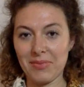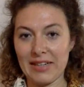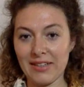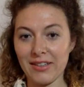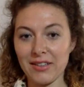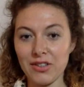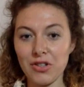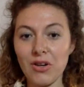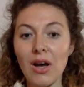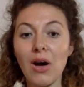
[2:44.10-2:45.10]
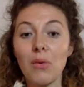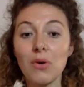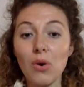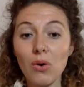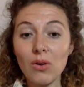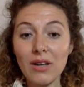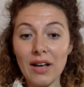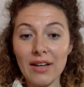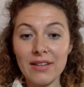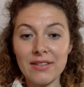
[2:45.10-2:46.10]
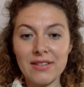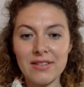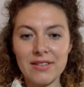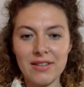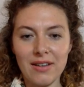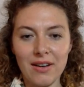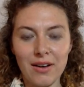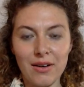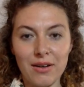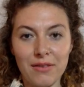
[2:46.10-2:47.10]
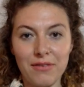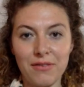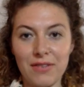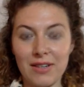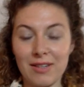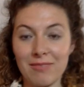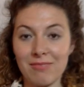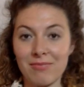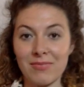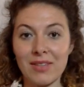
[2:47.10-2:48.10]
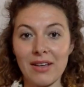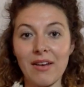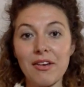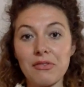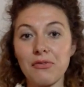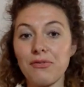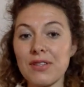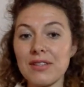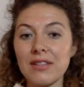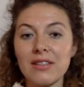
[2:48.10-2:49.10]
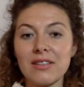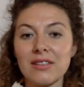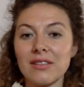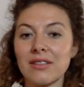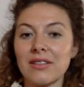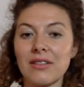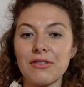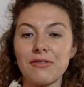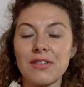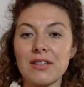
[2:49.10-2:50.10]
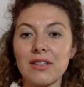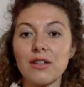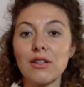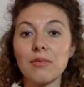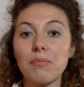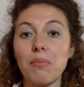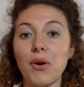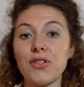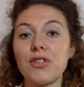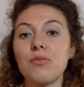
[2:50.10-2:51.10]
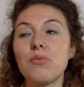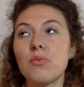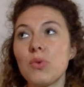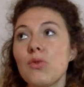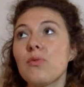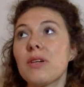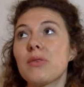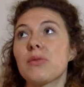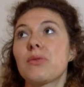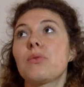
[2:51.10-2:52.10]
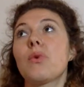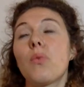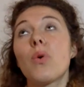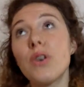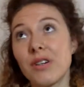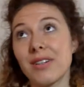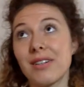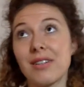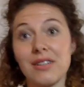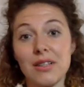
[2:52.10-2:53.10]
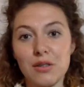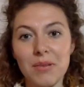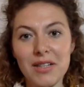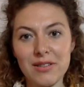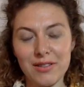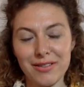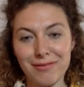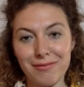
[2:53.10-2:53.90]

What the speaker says: technical issue, what all kinds of physical body movement work is based on.